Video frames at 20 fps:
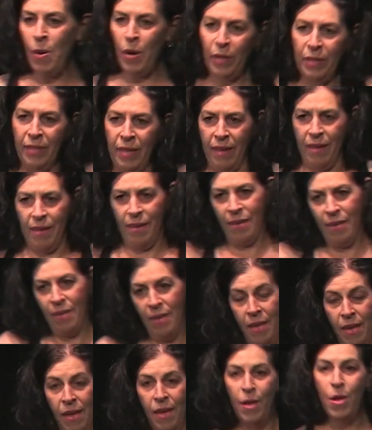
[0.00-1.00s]
Berkeley.
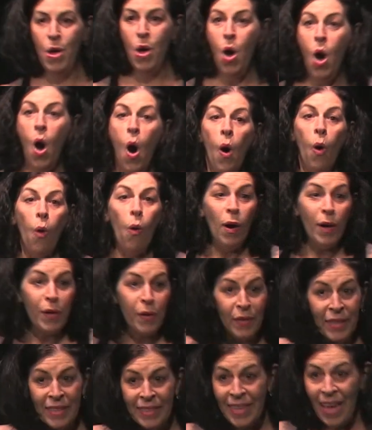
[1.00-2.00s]

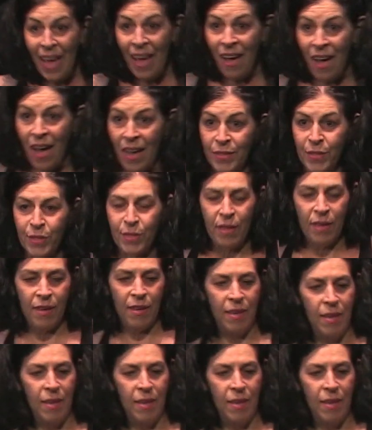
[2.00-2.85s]
Order in chaos.